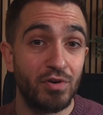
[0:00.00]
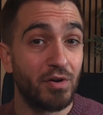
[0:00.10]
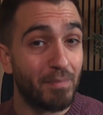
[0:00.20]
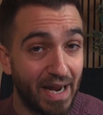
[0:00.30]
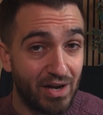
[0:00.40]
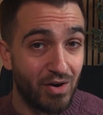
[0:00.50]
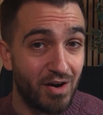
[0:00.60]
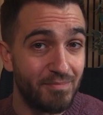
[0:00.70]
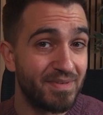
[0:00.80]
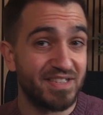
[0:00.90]
on a mic
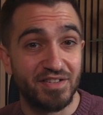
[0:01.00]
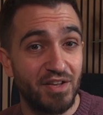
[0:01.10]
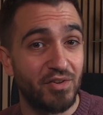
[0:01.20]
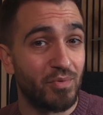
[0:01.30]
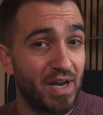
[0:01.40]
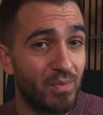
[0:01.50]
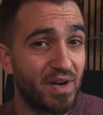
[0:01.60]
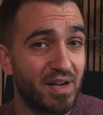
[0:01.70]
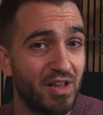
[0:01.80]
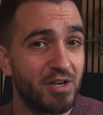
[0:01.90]
arm is another great way
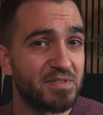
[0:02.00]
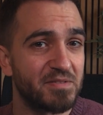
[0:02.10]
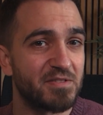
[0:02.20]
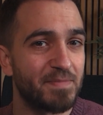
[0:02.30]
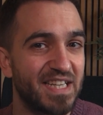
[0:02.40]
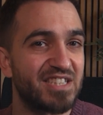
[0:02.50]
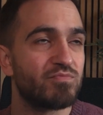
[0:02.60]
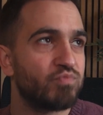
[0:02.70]
to clear up some space